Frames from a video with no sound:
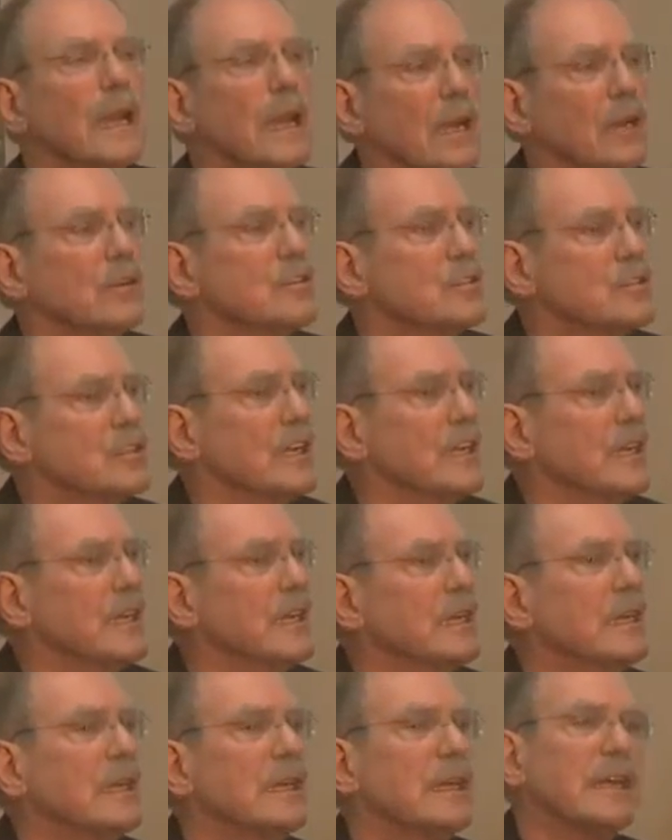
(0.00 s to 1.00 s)

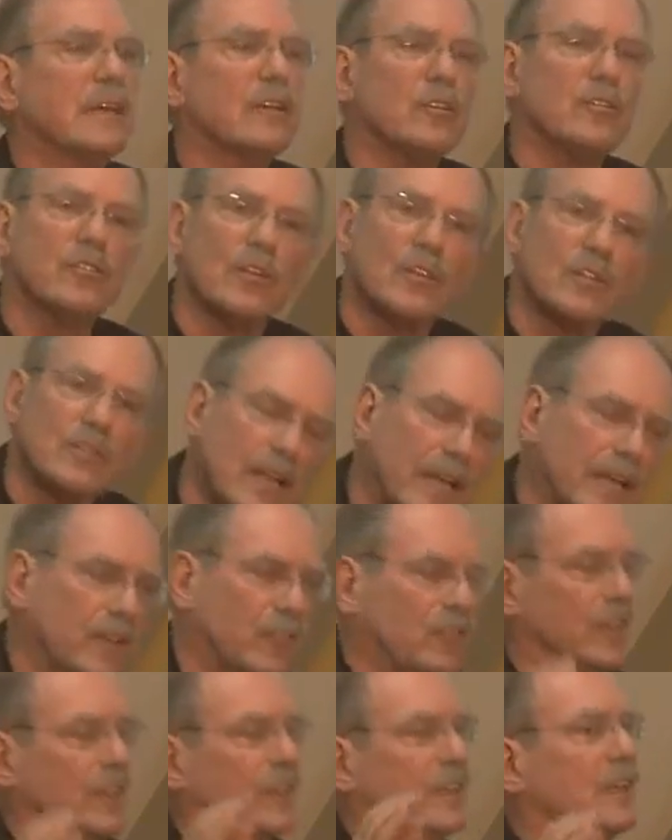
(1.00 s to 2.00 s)
energy is
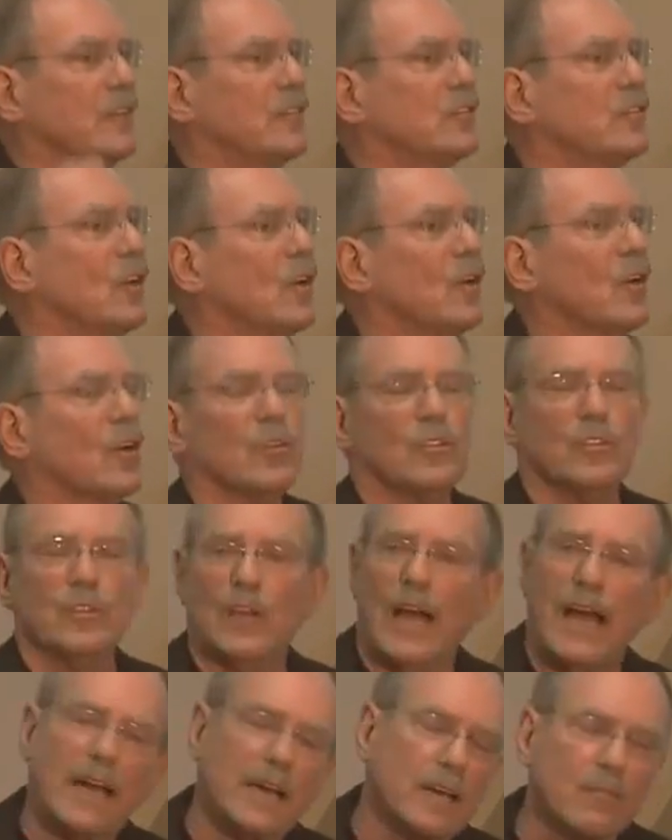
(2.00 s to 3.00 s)
laziness or
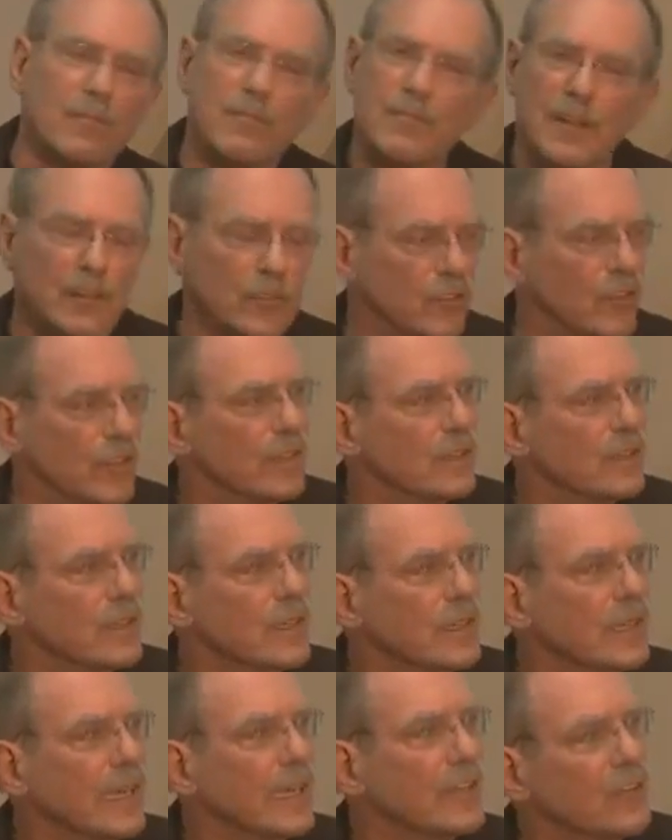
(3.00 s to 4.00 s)
lack of vision.
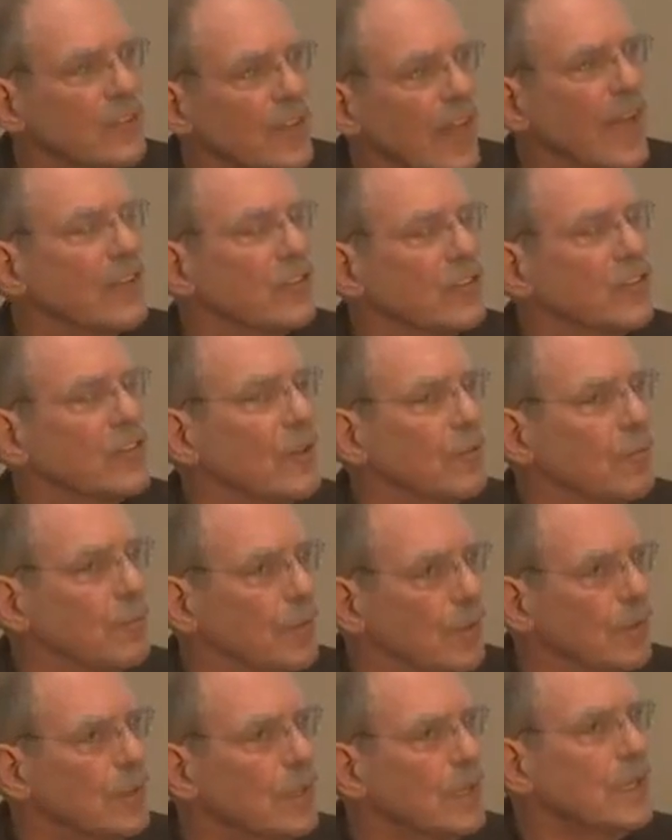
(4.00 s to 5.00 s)
It's that
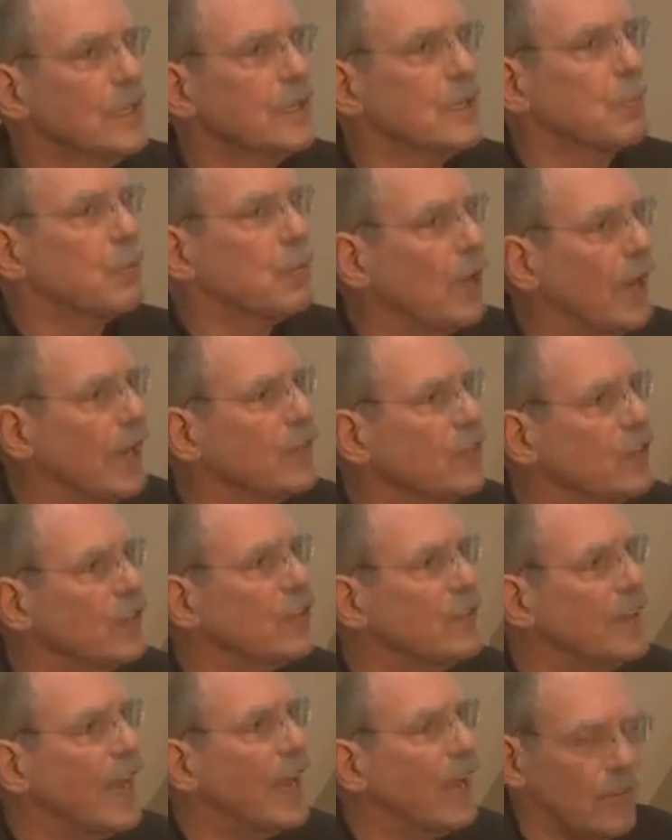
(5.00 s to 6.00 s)
simple. The price
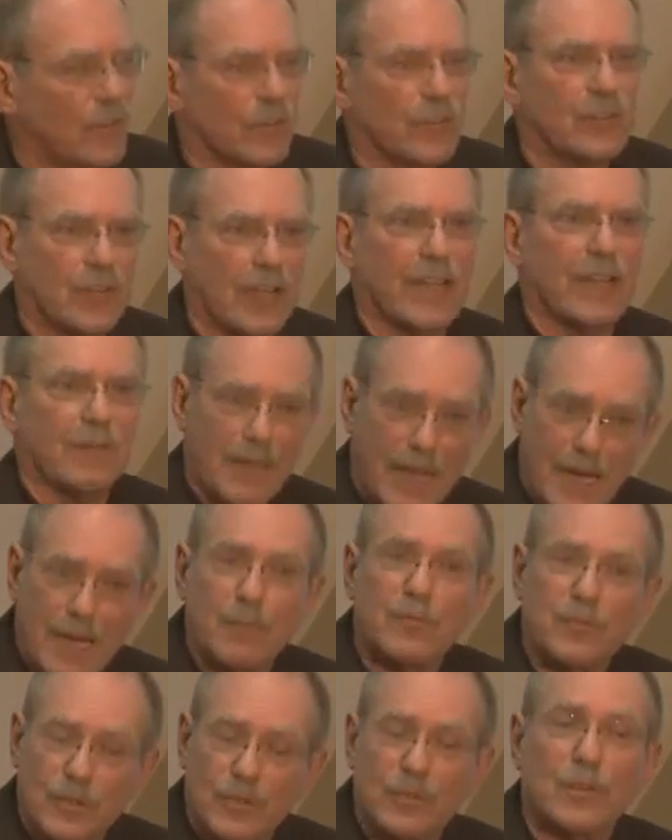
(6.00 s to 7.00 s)
is now the same,
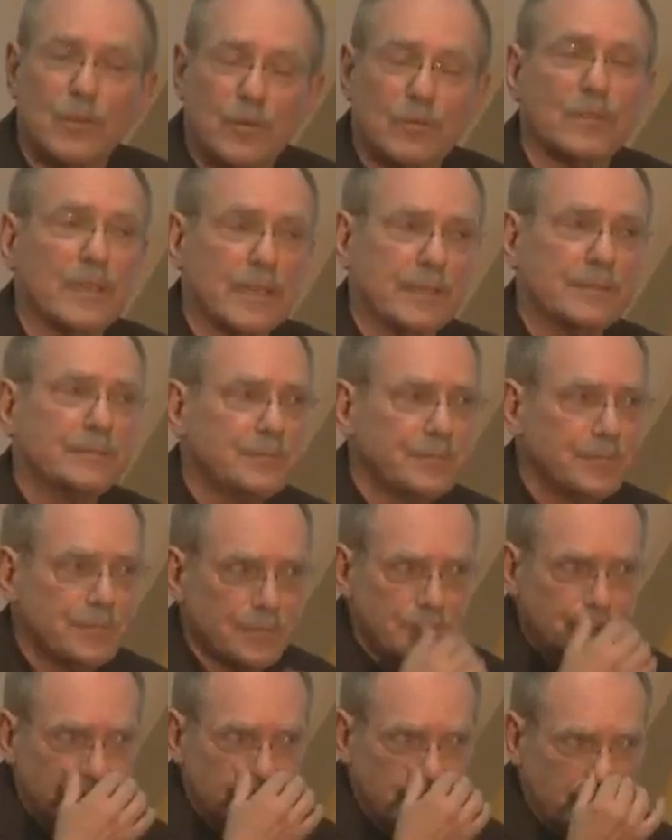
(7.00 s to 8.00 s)
absolutely.
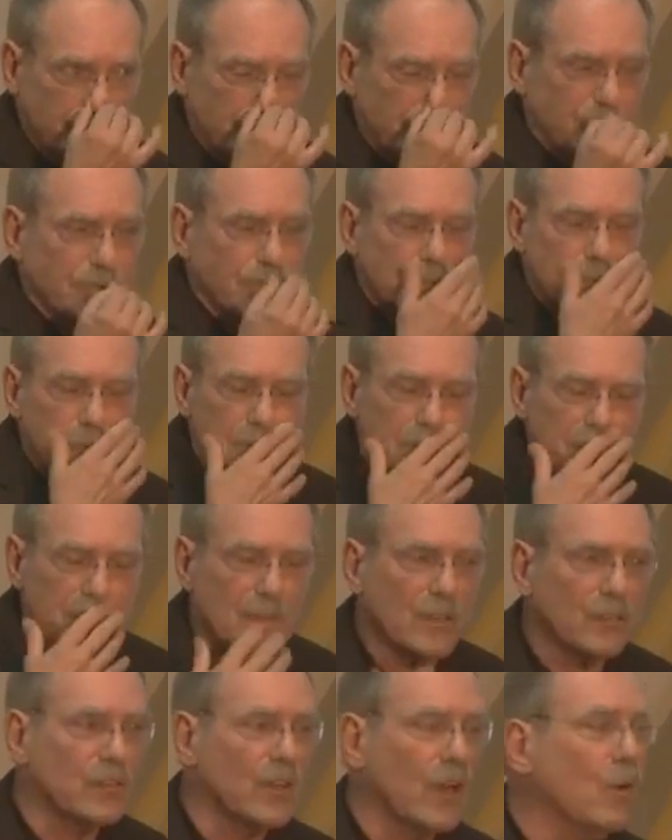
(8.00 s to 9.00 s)

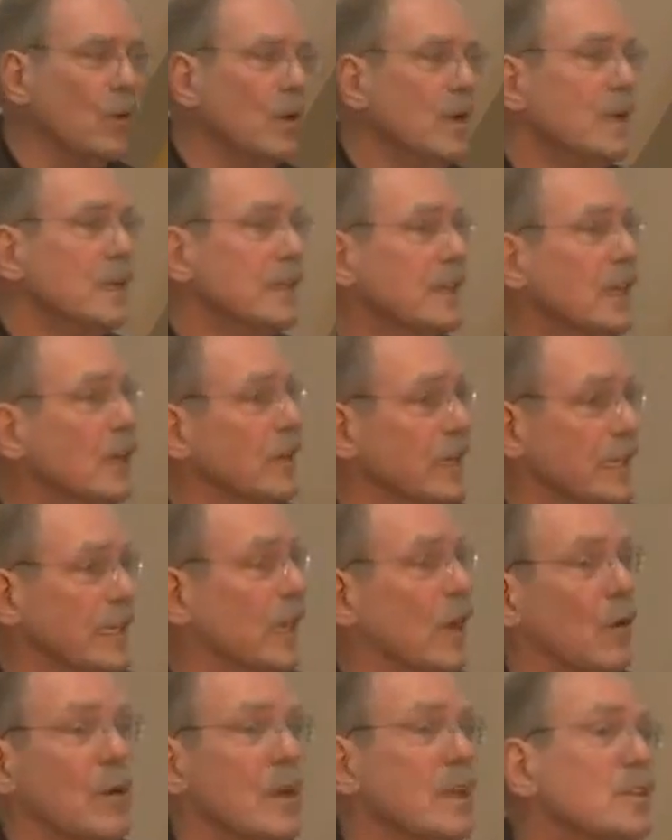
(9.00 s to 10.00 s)
So there,
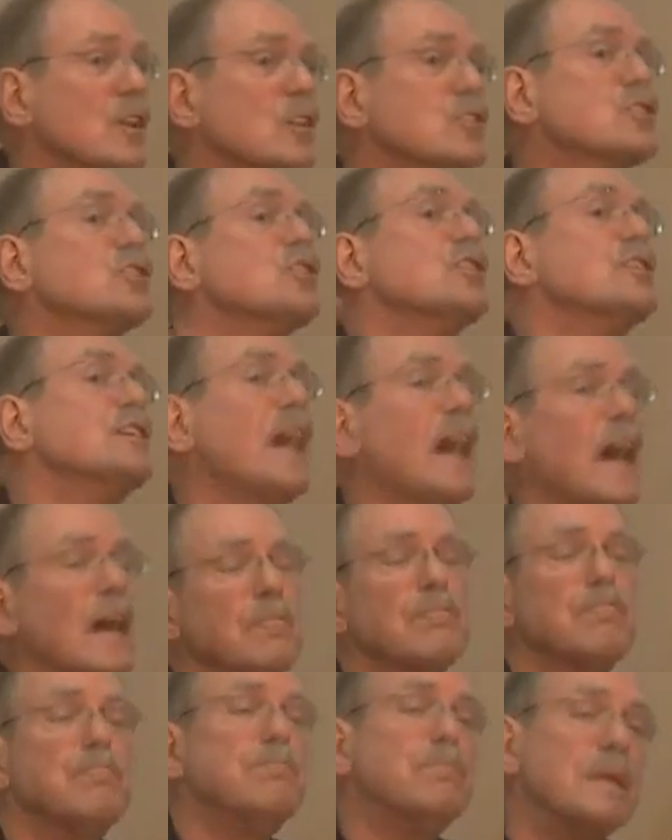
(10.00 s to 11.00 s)
you know, there should
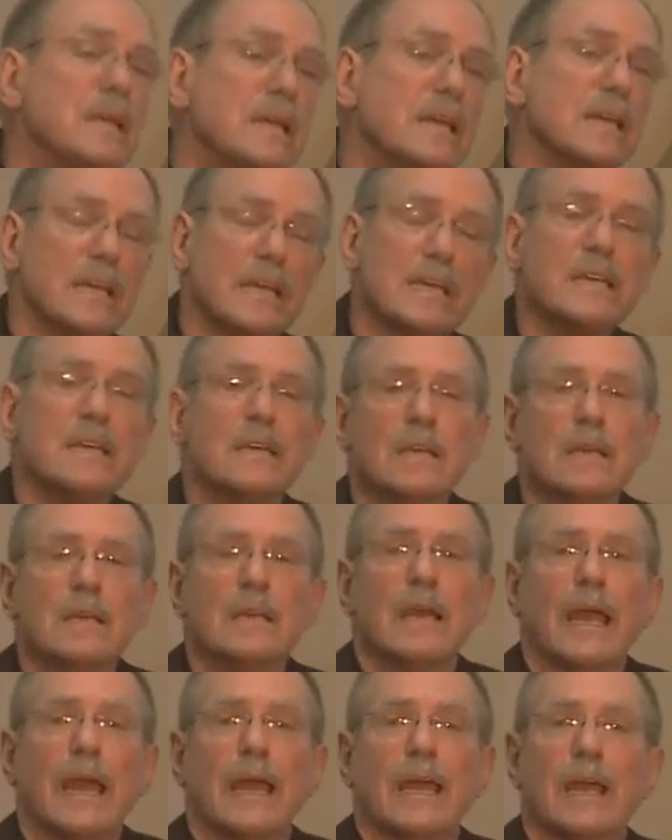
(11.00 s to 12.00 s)
not be,
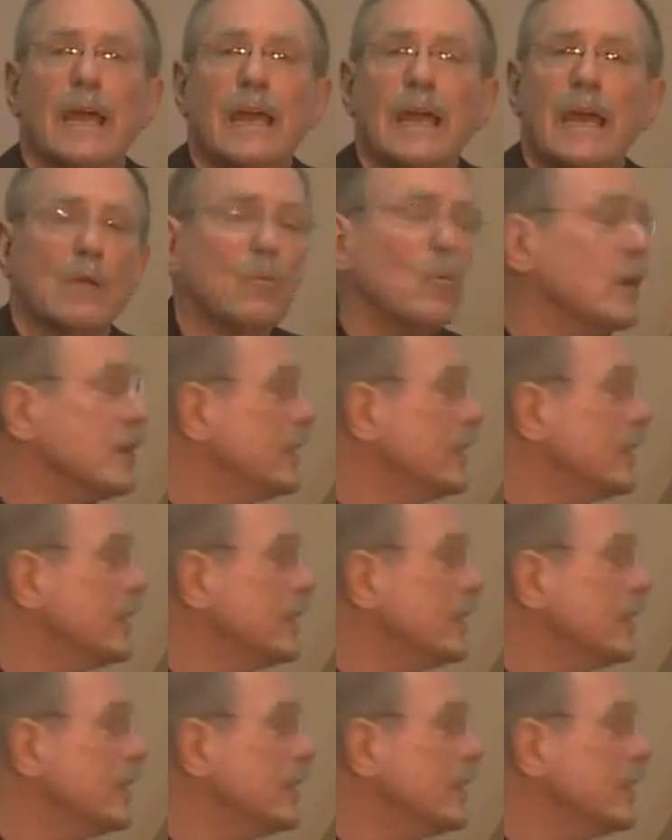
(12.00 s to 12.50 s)
and, and